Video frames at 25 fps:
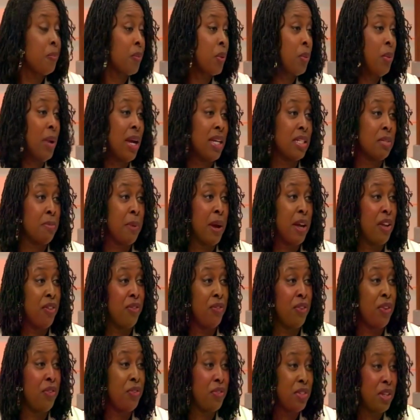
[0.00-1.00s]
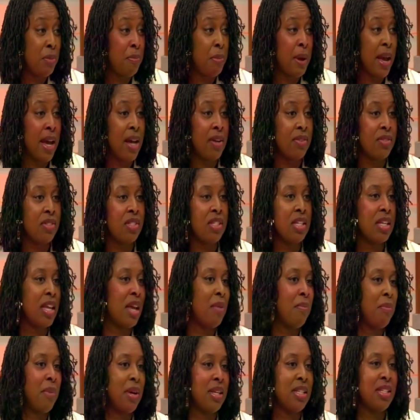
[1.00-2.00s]
We had to pay £50 to
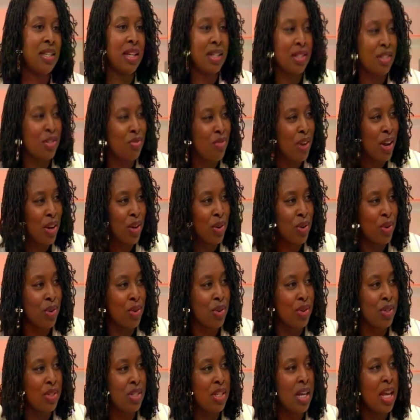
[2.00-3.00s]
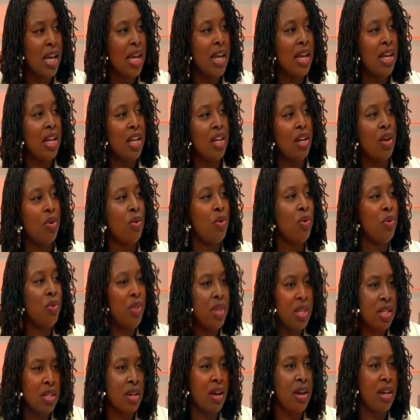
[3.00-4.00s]
get my dad's records. You know, all
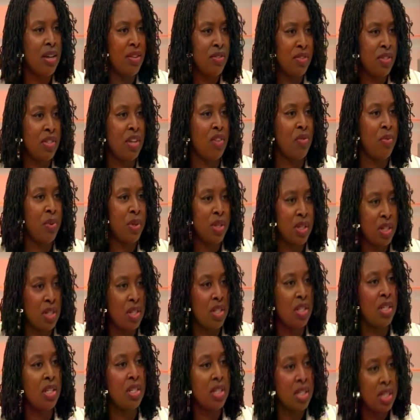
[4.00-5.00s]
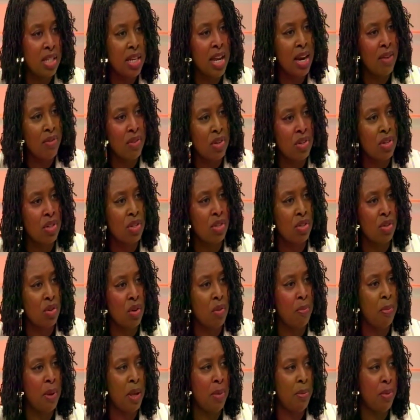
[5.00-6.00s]
this kind of stuff, which is just a deterrent to
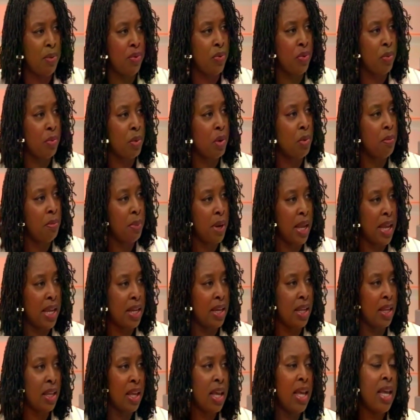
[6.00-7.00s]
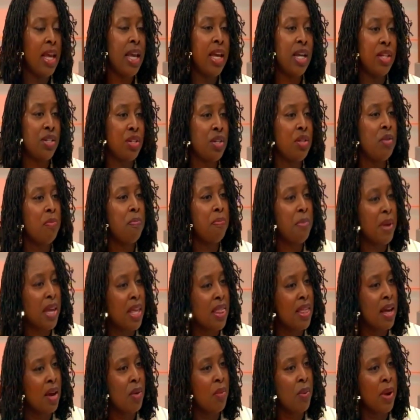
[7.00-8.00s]
stop people from complaining. Mm. It shouldn't be
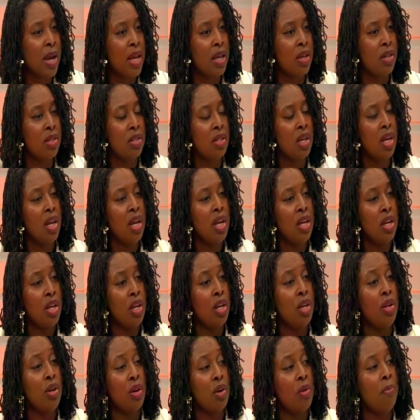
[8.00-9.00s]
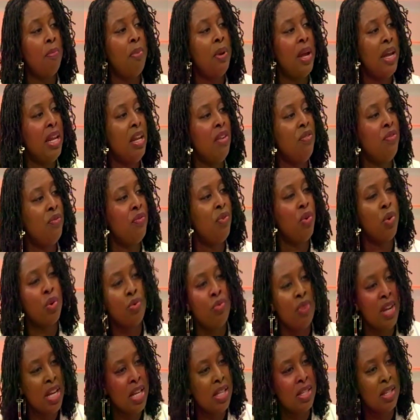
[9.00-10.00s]
that way because, you know, you're complaining for a
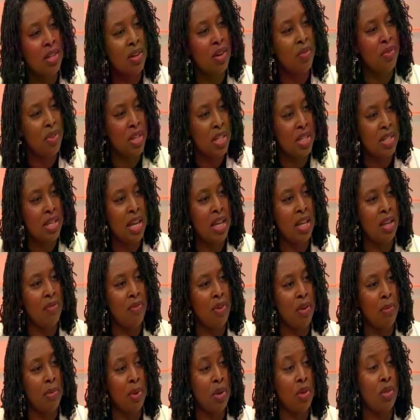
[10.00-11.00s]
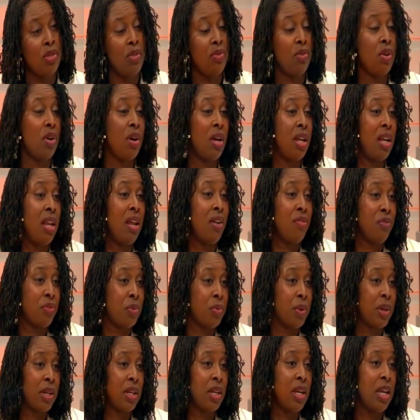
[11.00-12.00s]
reason, not for the sake of it, because you've got a loved
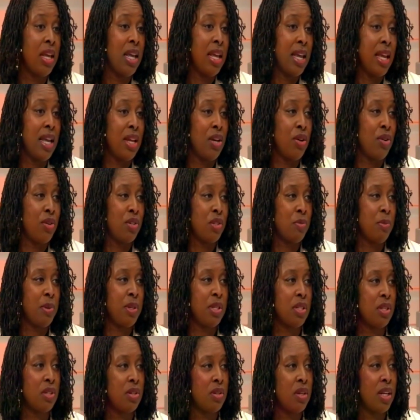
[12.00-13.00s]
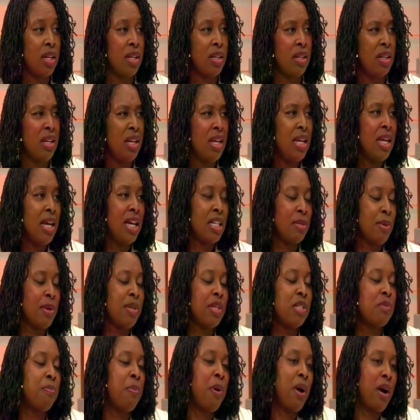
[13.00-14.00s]
one in hospital. And I suppose
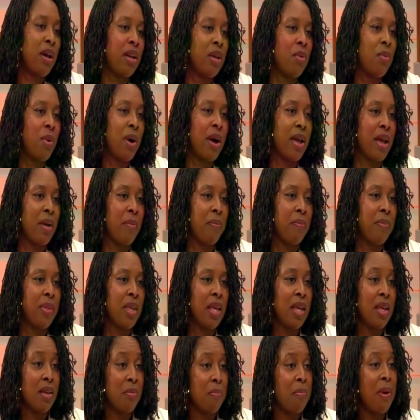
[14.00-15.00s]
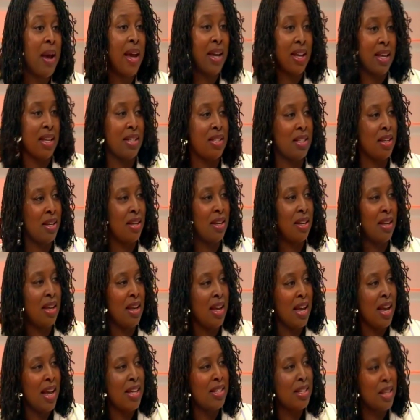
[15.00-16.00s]
that's partly why I'm back as an
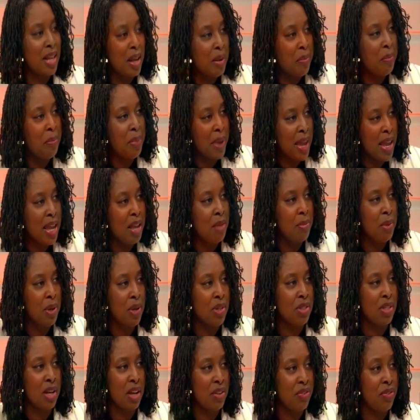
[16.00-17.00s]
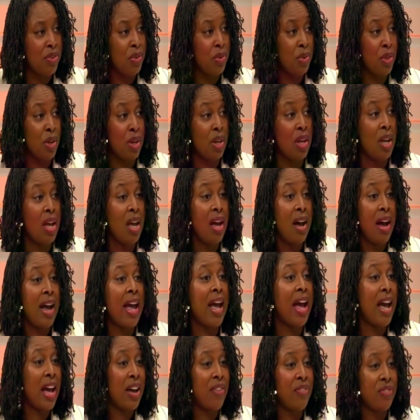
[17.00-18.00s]
MP, because I feel that I
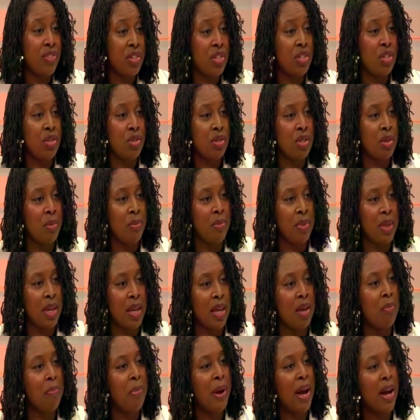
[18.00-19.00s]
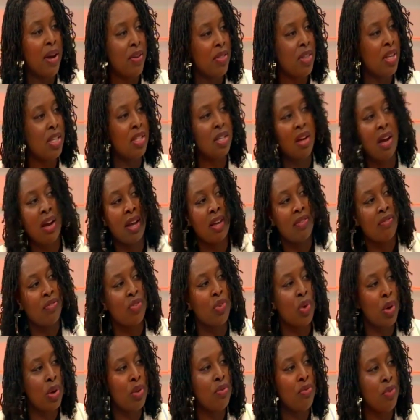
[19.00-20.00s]
have to do something about this.
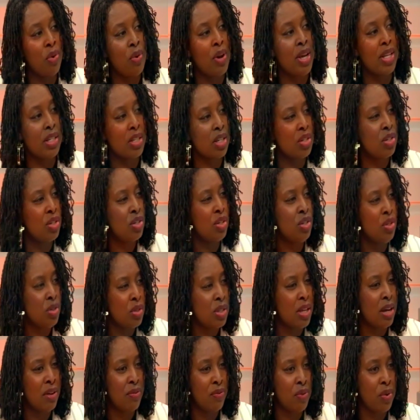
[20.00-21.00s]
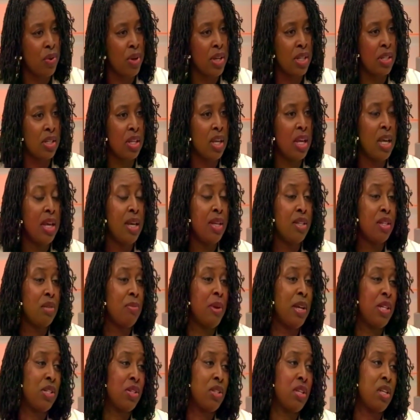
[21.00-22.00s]
I've got a voice. I should use that voice to
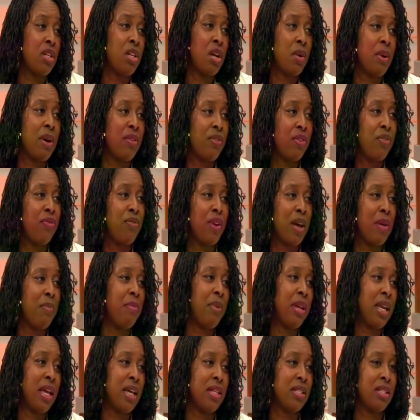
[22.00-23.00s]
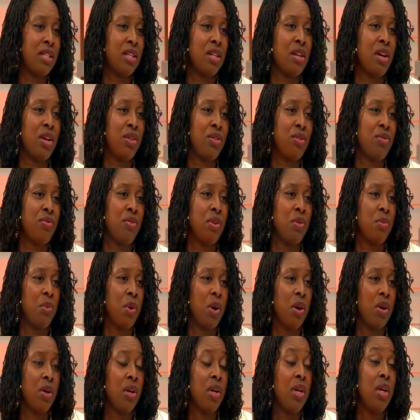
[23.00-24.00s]
make sure that no other family has to go through
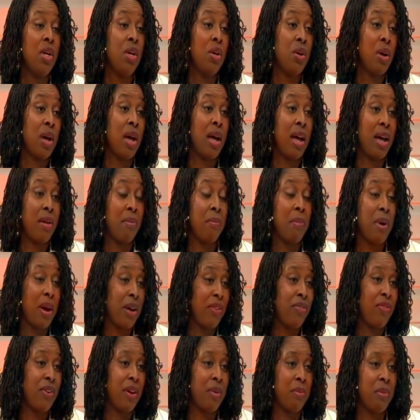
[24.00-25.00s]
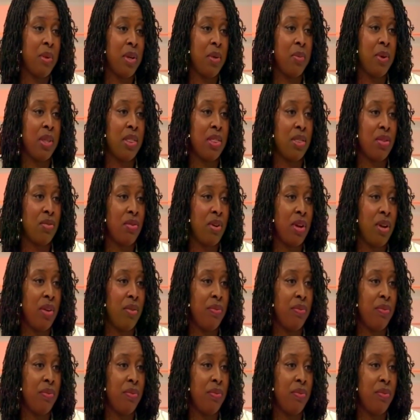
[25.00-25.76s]
what my family went through.